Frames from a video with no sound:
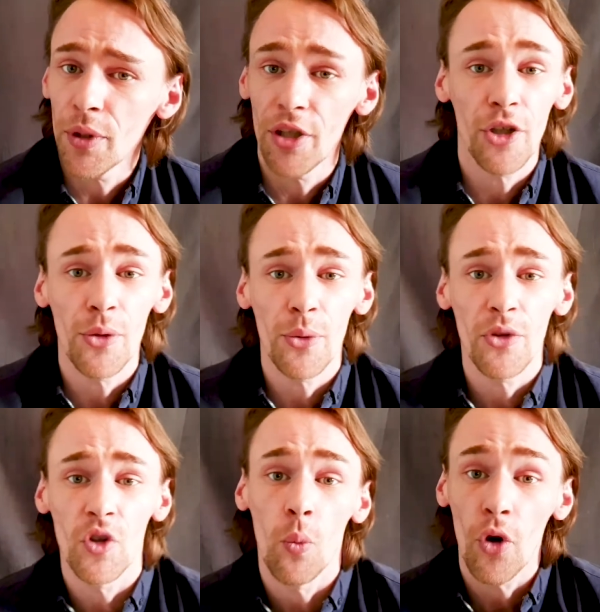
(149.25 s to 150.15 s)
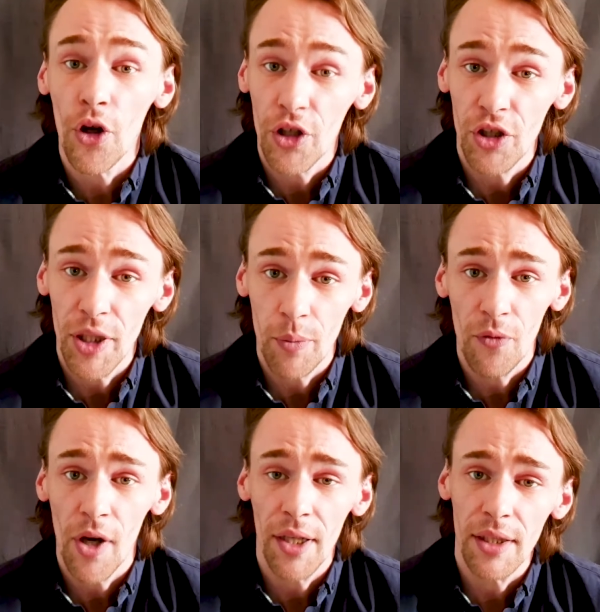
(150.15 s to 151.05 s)
you can use the worksheet
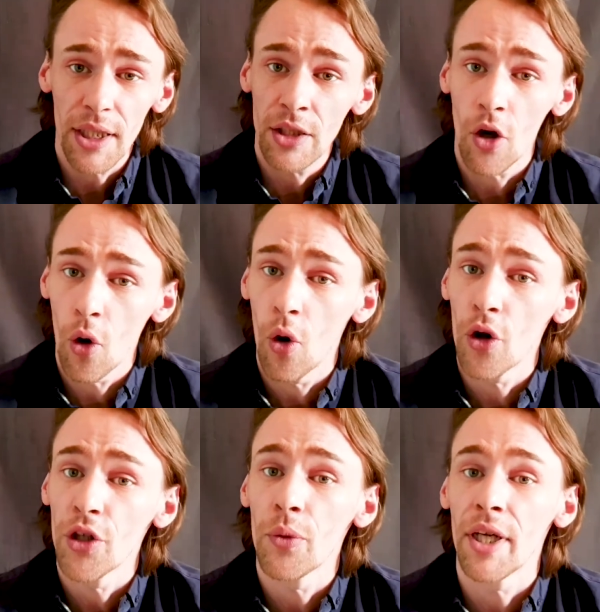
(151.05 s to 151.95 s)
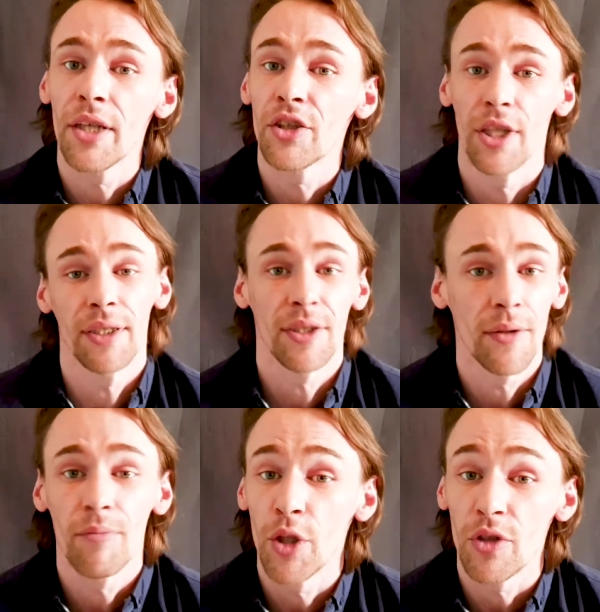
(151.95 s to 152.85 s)
provided, or you can
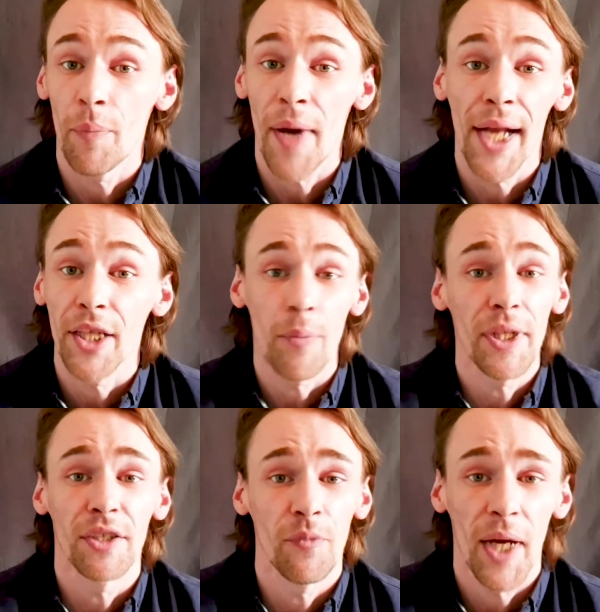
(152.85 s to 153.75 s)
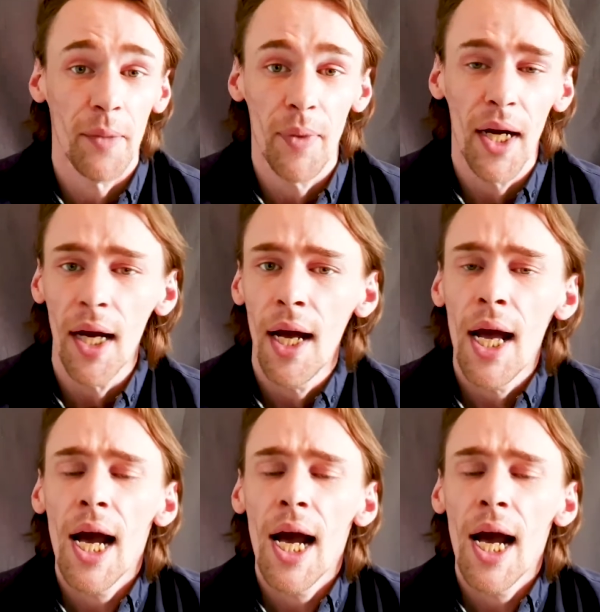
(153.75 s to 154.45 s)
just use a pen and a piece of paper.